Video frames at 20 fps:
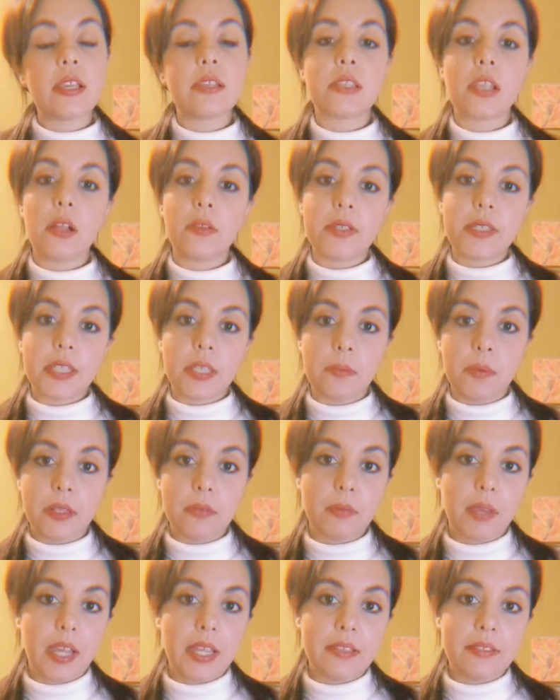As always, keep
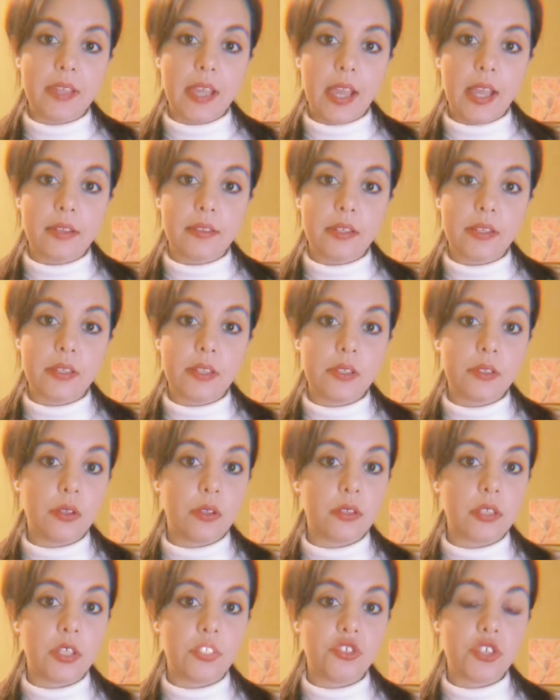in mind that this is
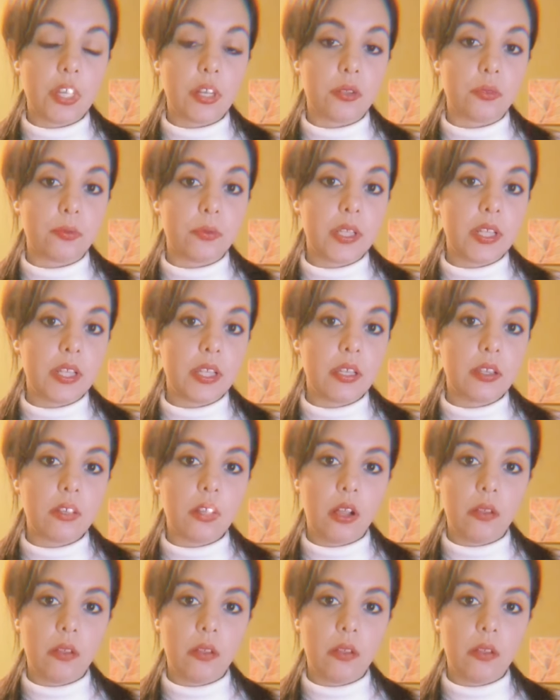only a general reading.